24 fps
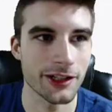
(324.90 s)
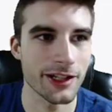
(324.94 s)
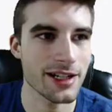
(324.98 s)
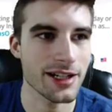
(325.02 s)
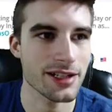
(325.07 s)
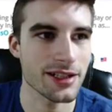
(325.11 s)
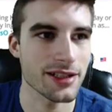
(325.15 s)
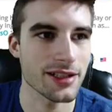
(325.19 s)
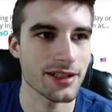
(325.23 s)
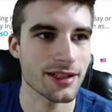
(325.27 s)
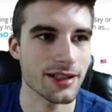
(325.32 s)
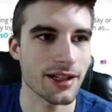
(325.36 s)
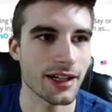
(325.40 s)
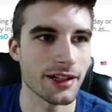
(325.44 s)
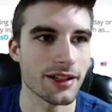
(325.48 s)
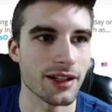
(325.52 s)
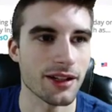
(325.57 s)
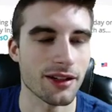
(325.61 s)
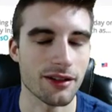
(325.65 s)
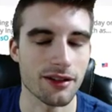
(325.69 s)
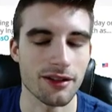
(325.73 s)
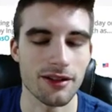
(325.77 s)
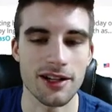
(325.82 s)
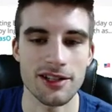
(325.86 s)
He actually just got
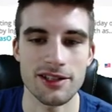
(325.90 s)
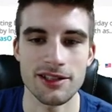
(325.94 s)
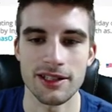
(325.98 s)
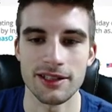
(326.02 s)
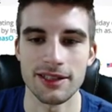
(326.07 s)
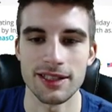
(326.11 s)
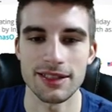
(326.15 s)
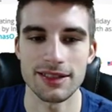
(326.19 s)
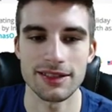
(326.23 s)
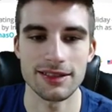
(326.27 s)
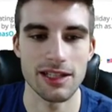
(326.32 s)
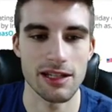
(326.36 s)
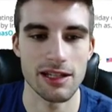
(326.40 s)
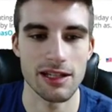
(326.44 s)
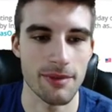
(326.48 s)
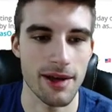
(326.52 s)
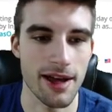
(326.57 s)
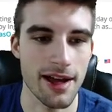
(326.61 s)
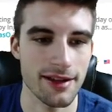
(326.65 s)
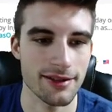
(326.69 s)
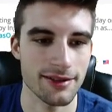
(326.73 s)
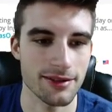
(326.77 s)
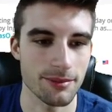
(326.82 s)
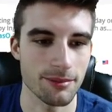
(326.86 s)
done crushing in the same
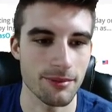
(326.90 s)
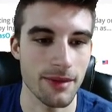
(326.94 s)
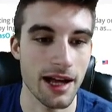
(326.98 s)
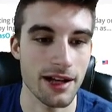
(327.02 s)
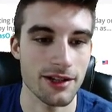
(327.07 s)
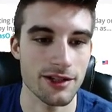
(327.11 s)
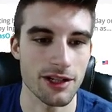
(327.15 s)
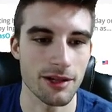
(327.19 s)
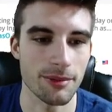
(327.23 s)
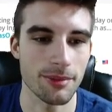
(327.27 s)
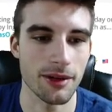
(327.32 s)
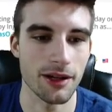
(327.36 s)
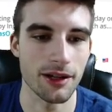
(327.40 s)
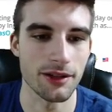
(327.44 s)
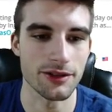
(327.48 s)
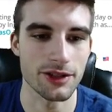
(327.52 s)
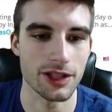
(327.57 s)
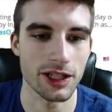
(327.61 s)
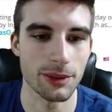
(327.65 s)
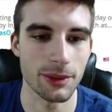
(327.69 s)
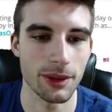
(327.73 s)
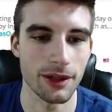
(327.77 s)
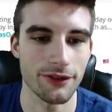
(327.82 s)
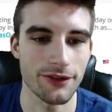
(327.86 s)
matchup on
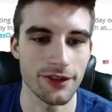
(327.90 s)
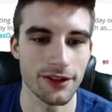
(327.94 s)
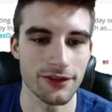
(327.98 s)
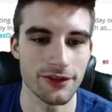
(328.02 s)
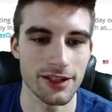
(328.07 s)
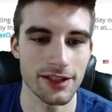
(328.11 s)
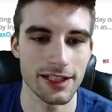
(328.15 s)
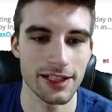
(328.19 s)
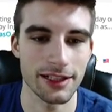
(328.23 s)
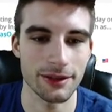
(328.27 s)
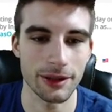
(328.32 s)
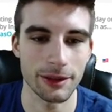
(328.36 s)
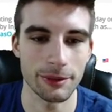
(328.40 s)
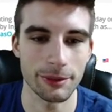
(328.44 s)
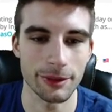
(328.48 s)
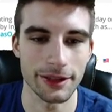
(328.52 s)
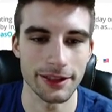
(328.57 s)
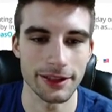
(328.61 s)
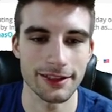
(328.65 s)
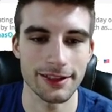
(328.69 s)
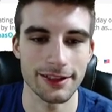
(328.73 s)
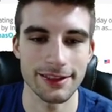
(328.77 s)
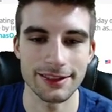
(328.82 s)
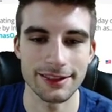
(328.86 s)
January 15th, where he
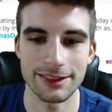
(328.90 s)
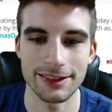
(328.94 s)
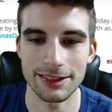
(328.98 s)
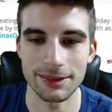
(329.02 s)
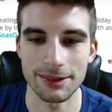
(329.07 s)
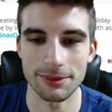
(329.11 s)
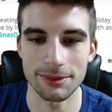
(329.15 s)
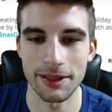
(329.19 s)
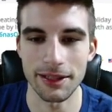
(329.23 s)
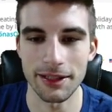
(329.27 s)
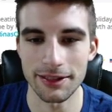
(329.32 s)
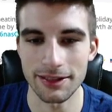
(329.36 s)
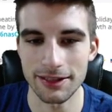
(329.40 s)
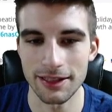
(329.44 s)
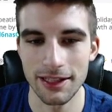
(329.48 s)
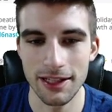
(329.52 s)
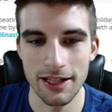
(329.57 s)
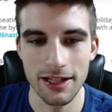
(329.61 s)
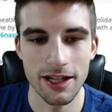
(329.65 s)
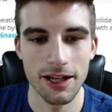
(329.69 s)
played 36 minutes.